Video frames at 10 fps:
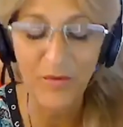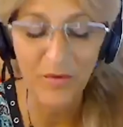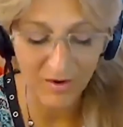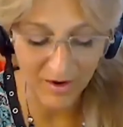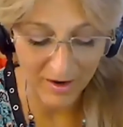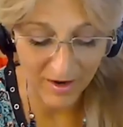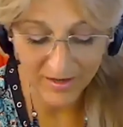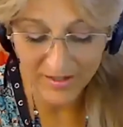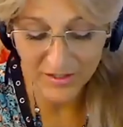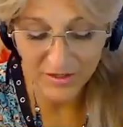uh, I, I,
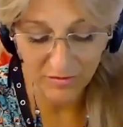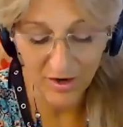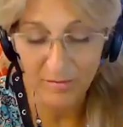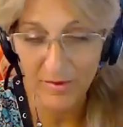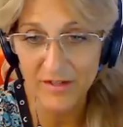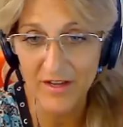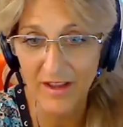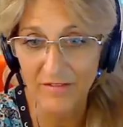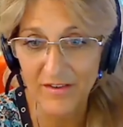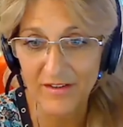just don't know because I
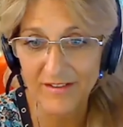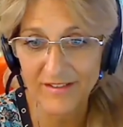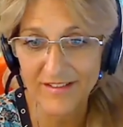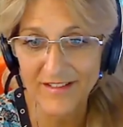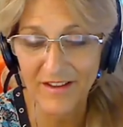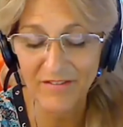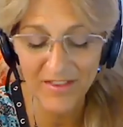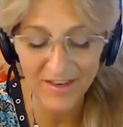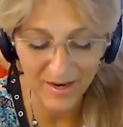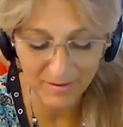haven't given
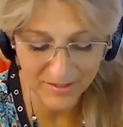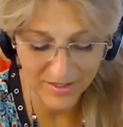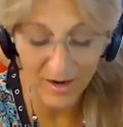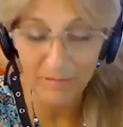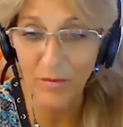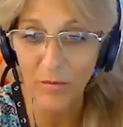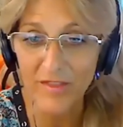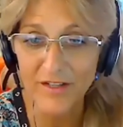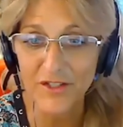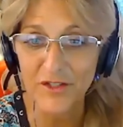the names. I'm the one
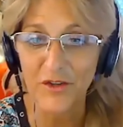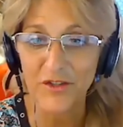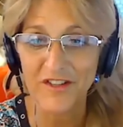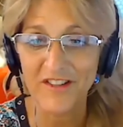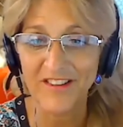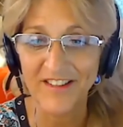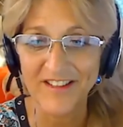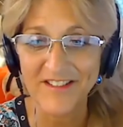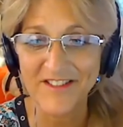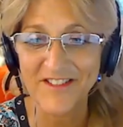that's in charge of the
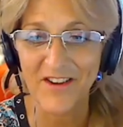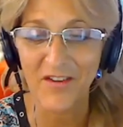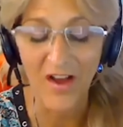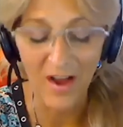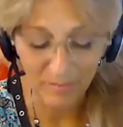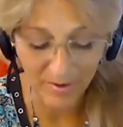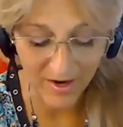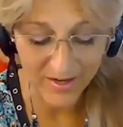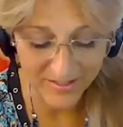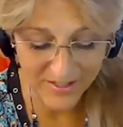list. So, but
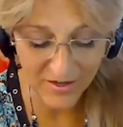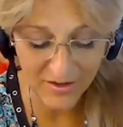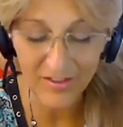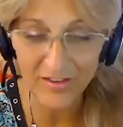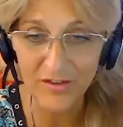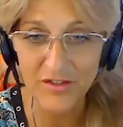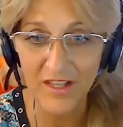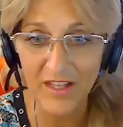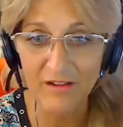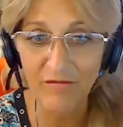I can tell you that there's
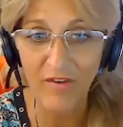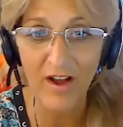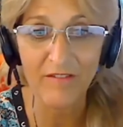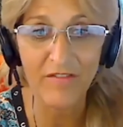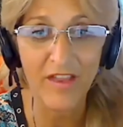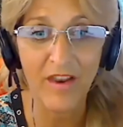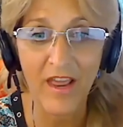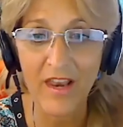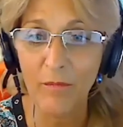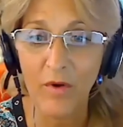at least five that
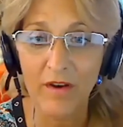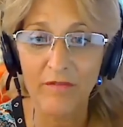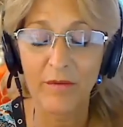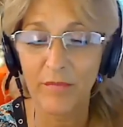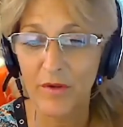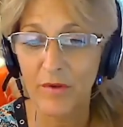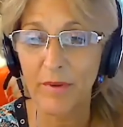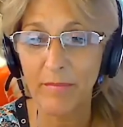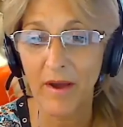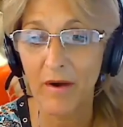any one of them could
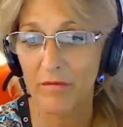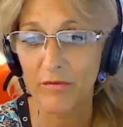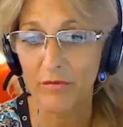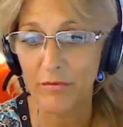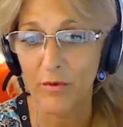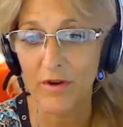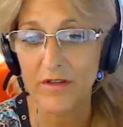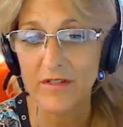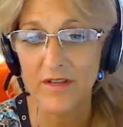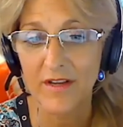be powerful for
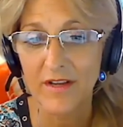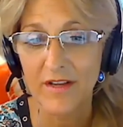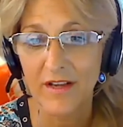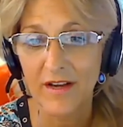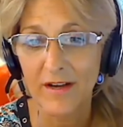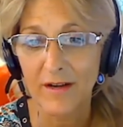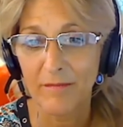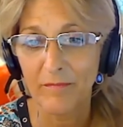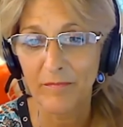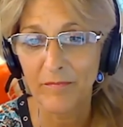us. Okay.
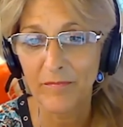Um,